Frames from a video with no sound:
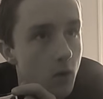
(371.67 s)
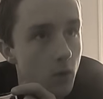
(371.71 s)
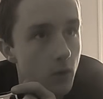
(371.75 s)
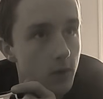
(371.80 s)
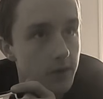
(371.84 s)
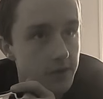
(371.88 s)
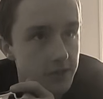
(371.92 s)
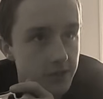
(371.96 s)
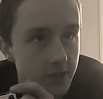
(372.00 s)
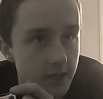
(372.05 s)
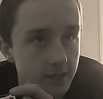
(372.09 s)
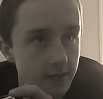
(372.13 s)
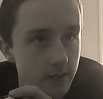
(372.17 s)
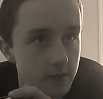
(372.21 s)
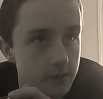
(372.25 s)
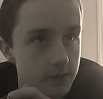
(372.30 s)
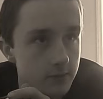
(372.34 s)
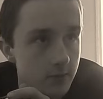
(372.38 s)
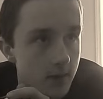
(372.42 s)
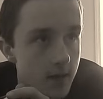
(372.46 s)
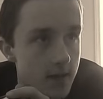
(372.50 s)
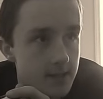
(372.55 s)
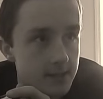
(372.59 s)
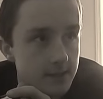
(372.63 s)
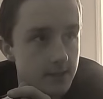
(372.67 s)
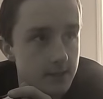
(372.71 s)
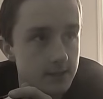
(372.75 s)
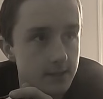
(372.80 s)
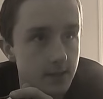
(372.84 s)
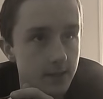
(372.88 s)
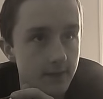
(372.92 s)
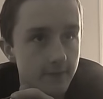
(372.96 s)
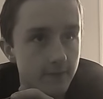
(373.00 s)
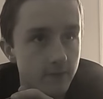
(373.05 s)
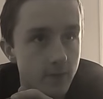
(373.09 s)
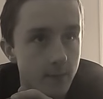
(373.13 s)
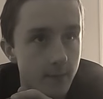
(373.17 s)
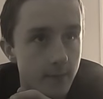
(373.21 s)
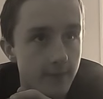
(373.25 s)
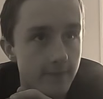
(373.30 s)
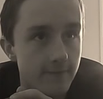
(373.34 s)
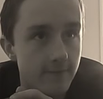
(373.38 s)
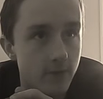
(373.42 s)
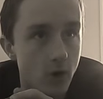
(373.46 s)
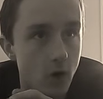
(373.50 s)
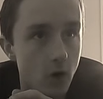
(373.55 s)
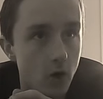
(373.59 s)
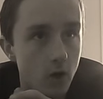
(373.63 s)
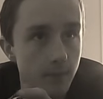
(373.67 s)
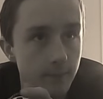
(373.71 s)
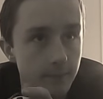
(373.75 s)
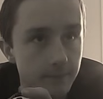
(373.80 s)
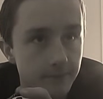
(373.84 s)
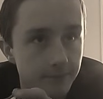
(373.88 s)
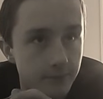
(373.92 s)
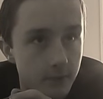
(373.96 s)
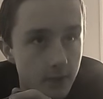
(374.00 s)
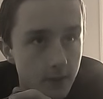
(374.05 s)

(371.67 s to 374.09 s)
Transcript: Where'd you get those glasses, like, from a farm?